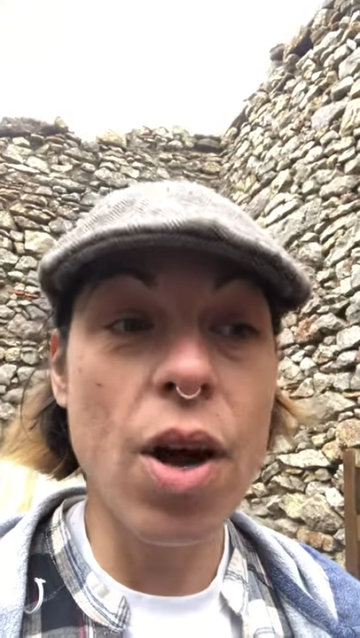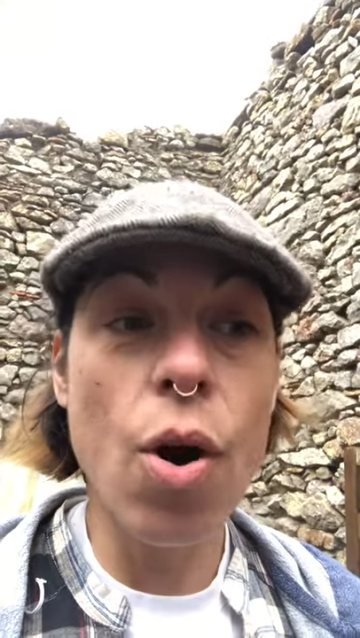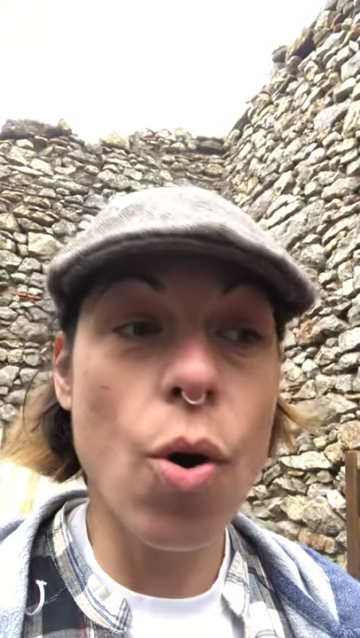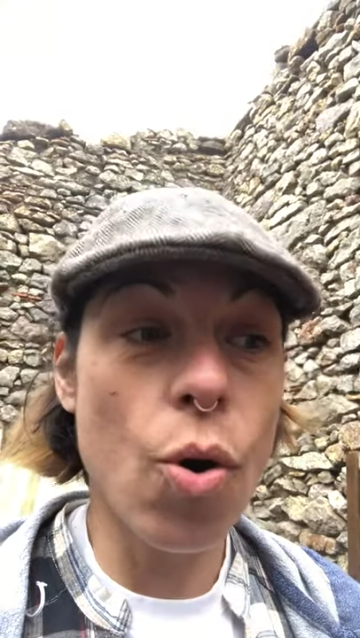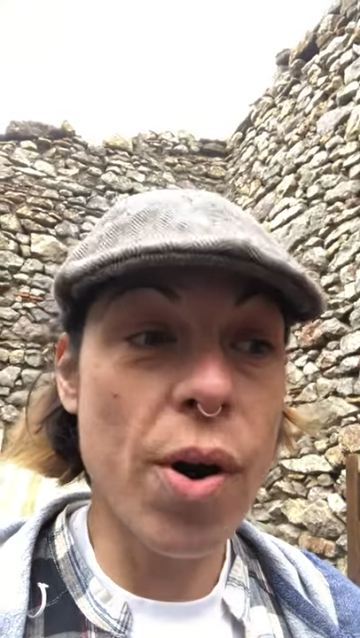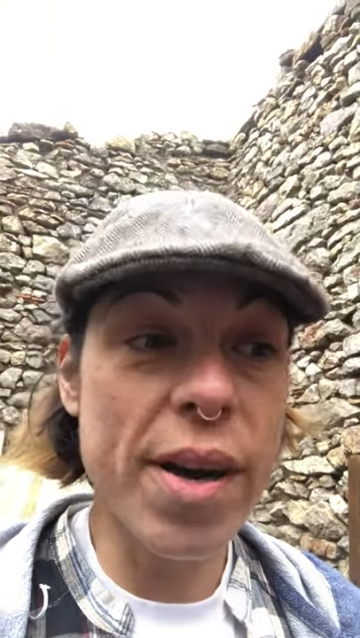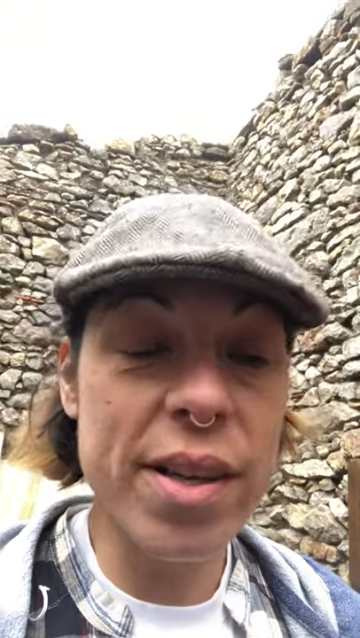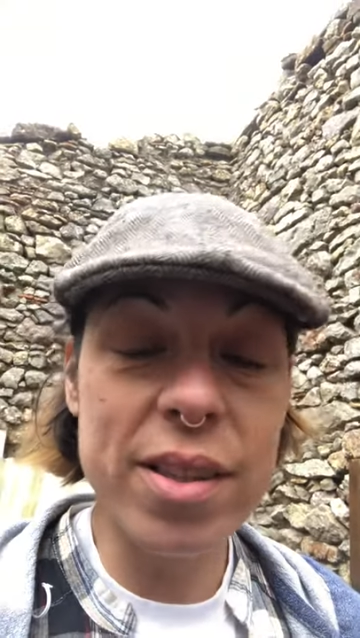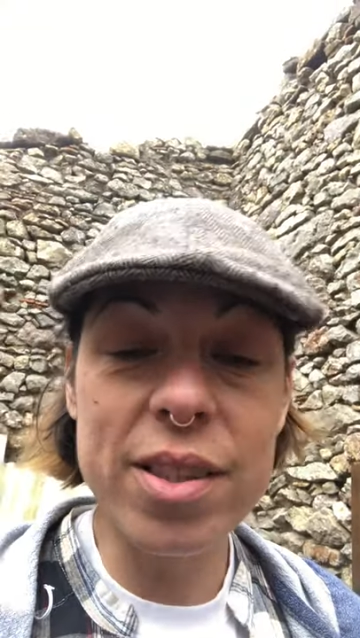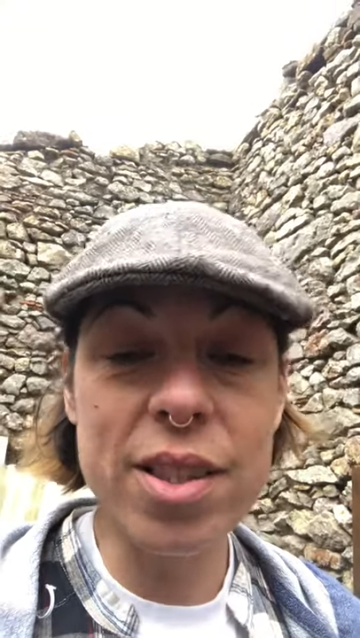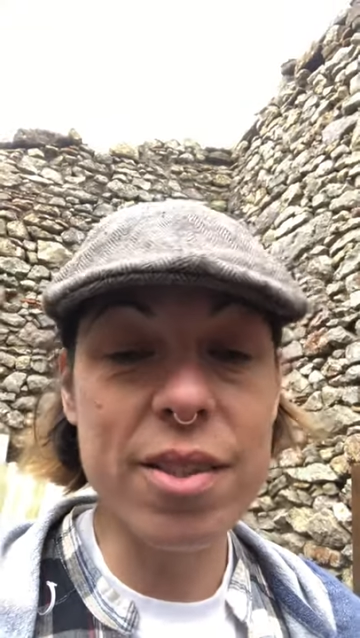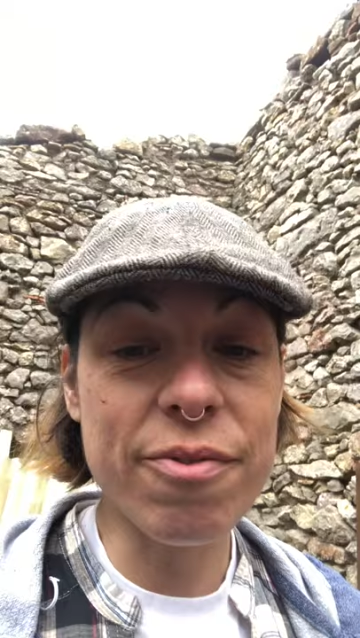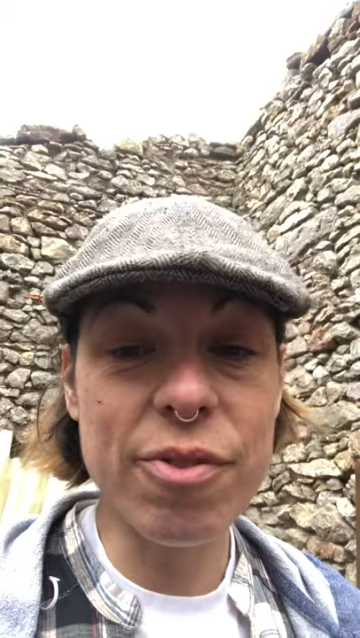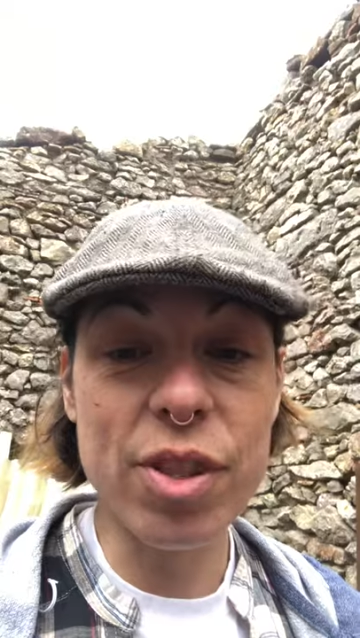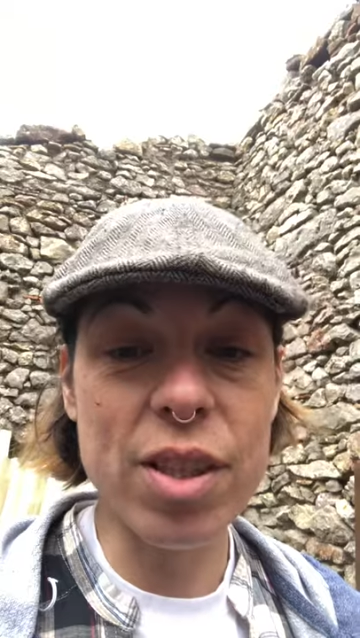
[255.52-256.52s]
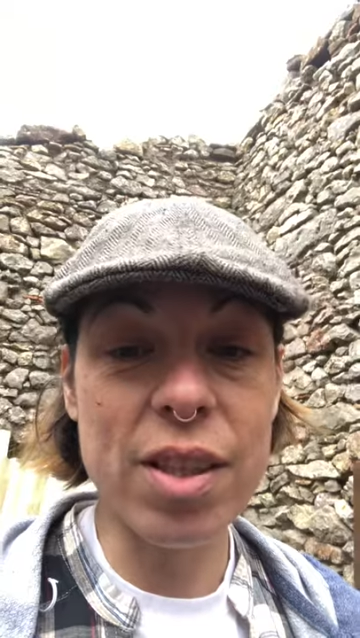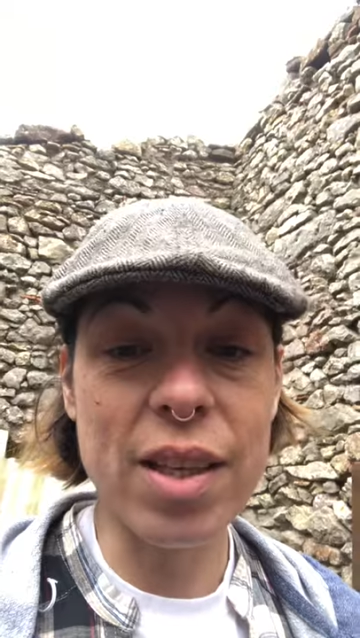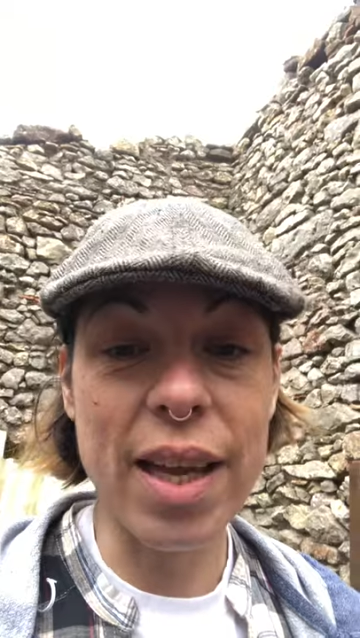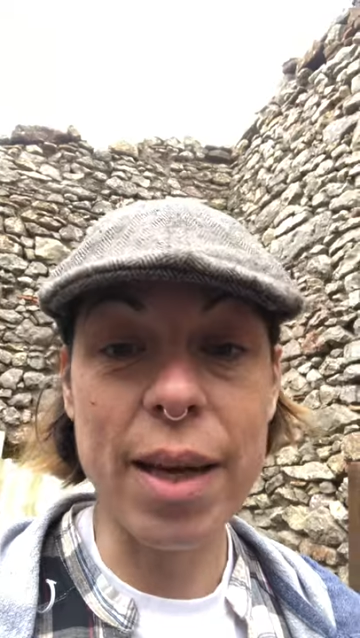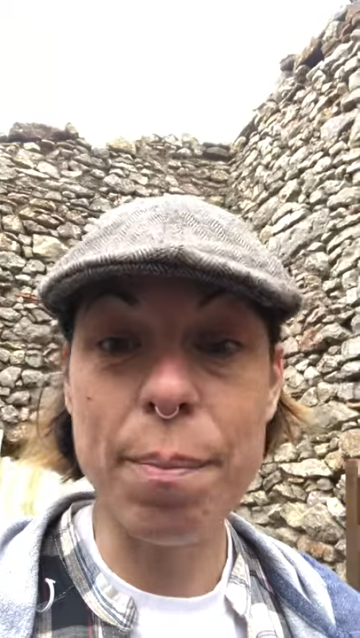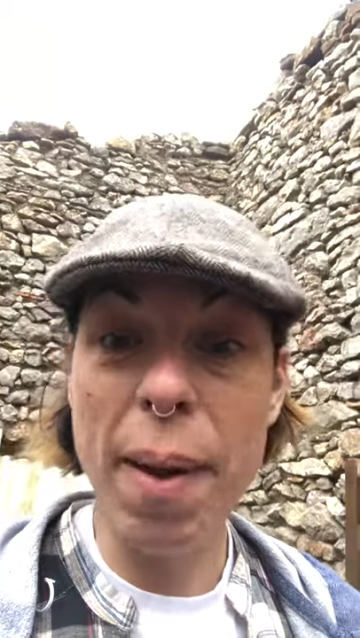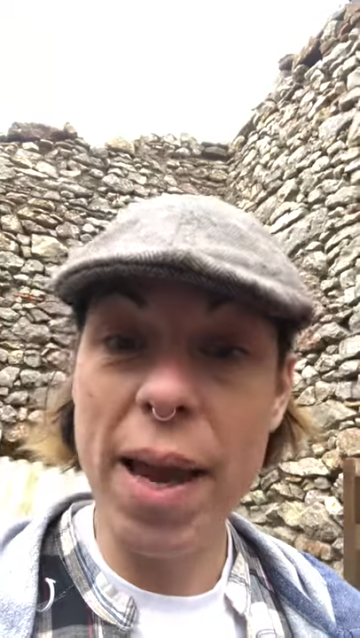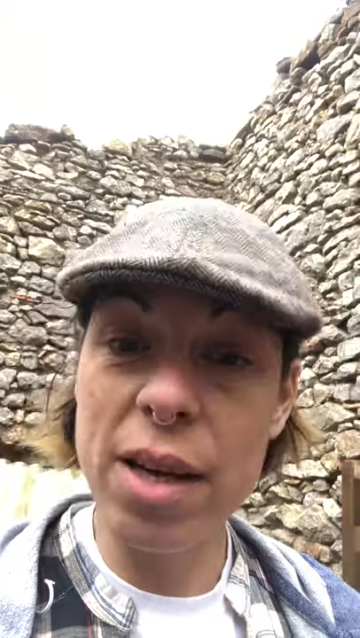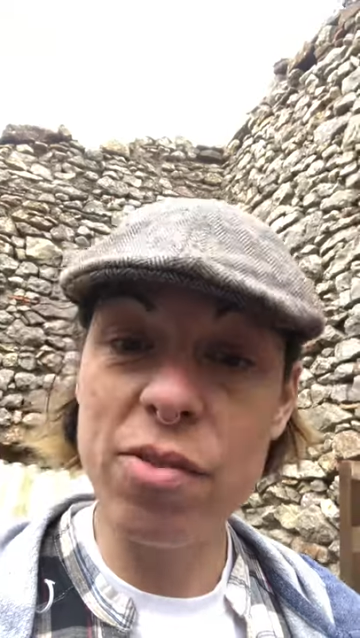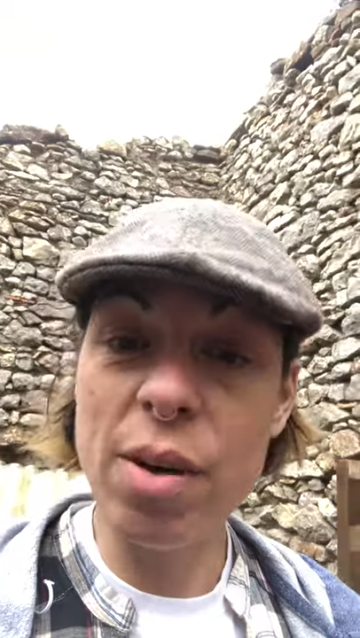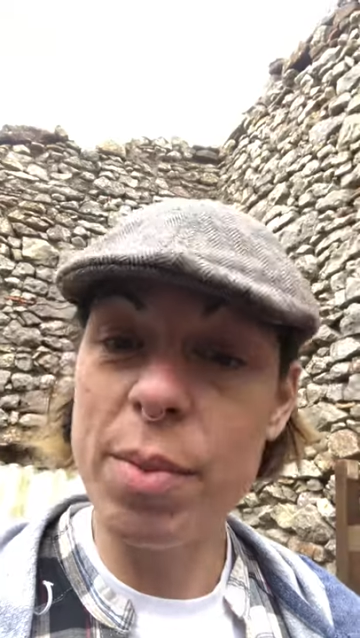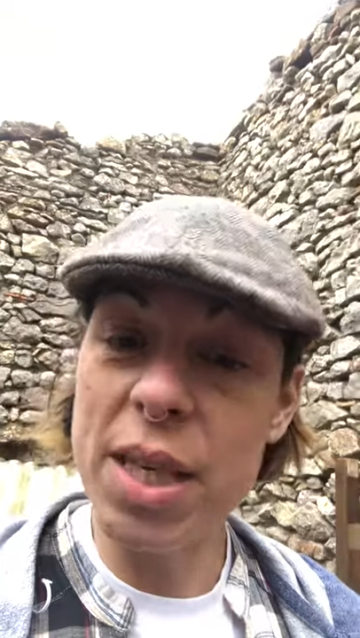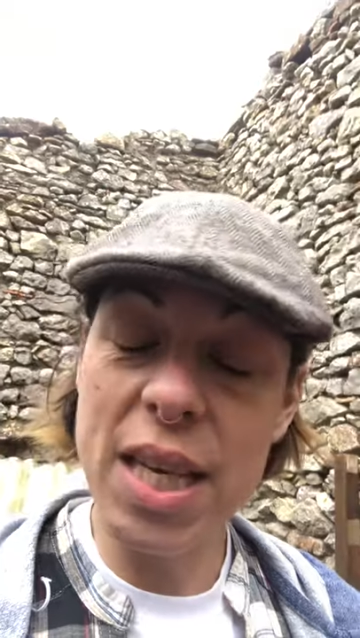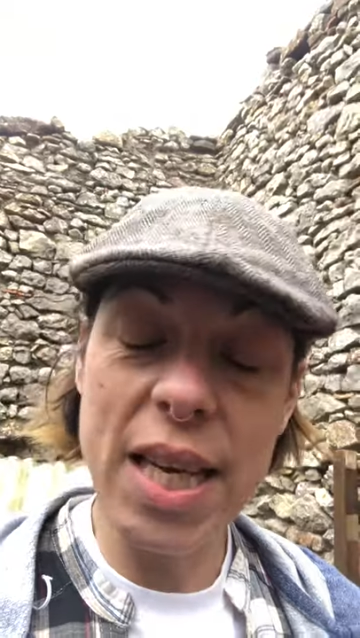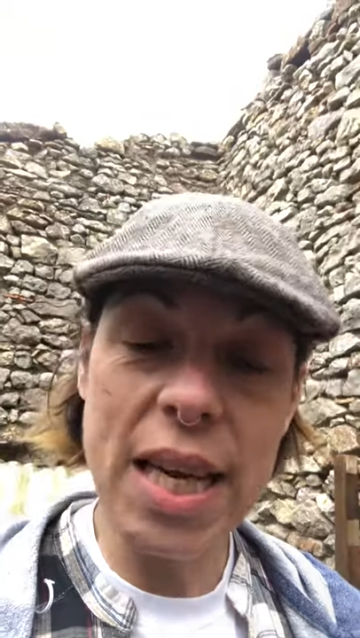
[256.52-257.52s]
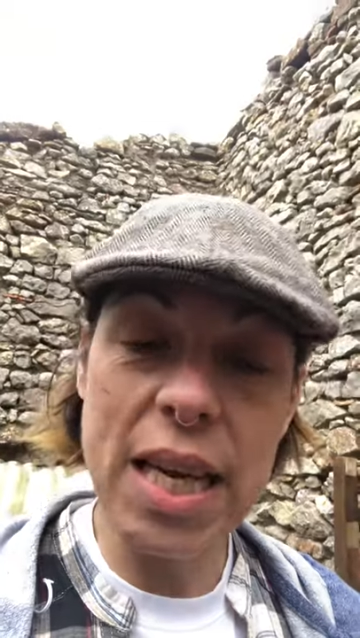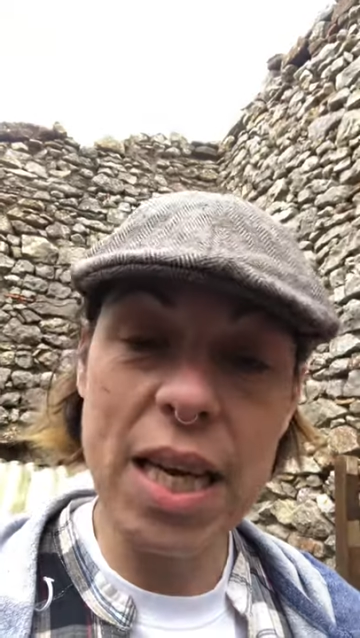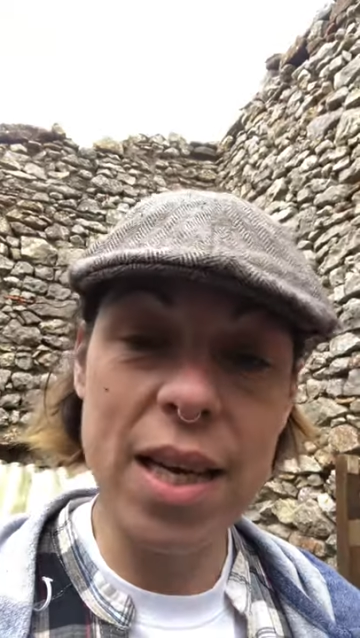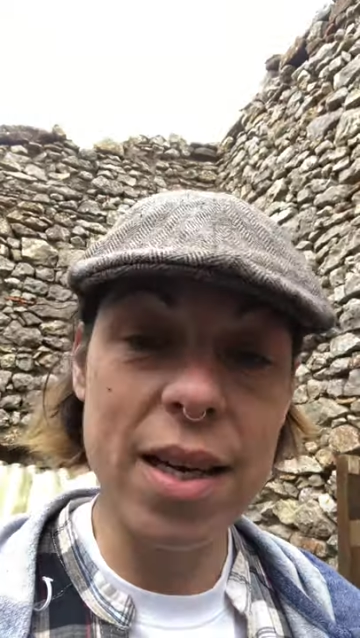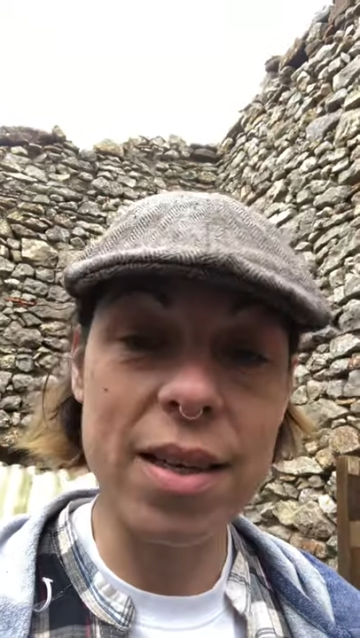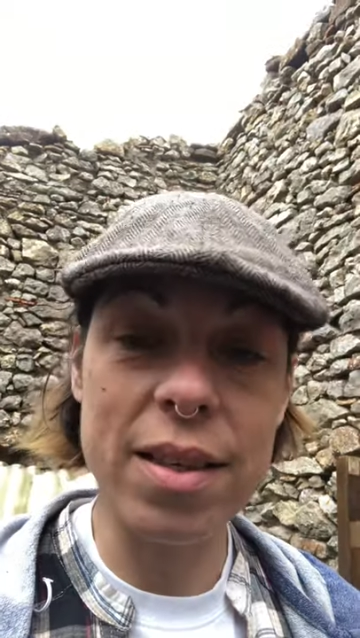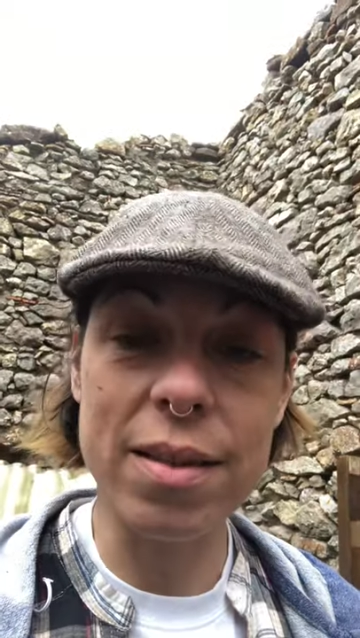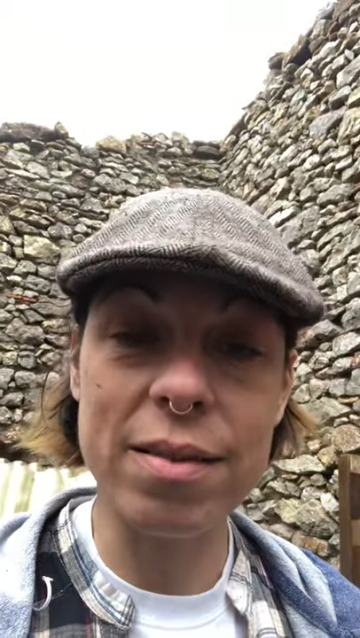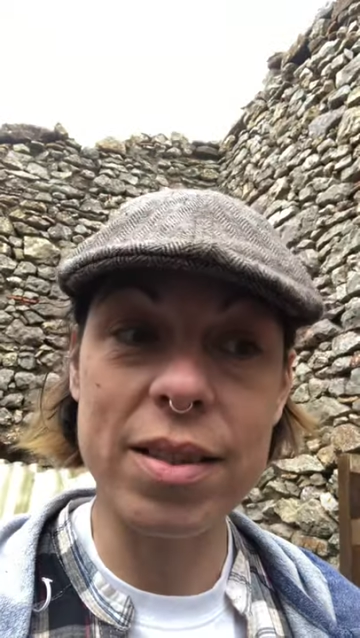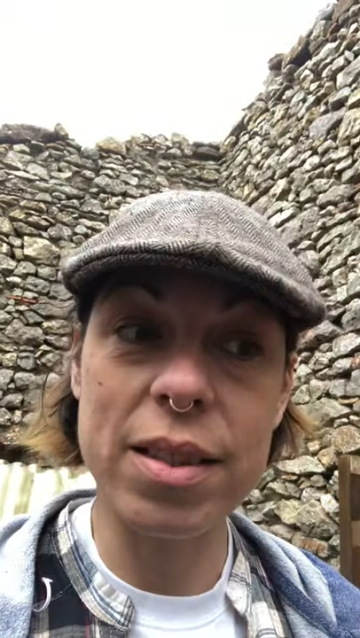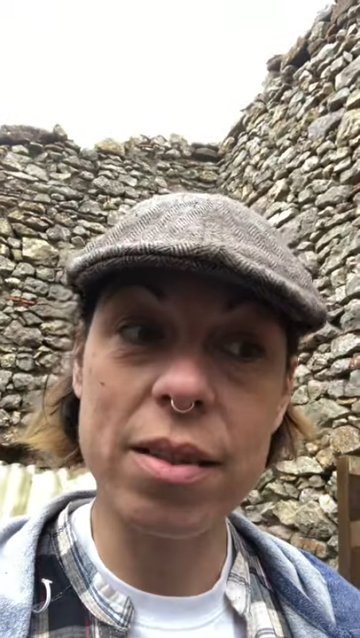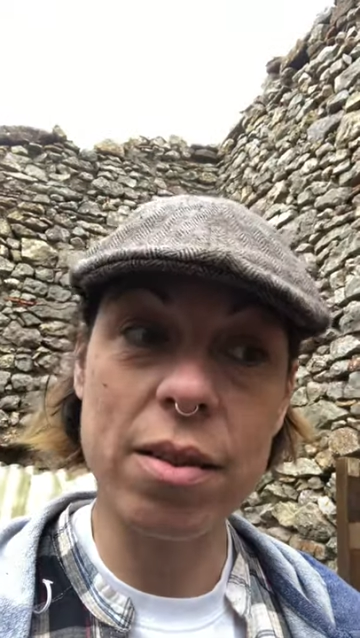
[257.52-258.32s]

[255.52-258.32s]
oils for like pain remedy and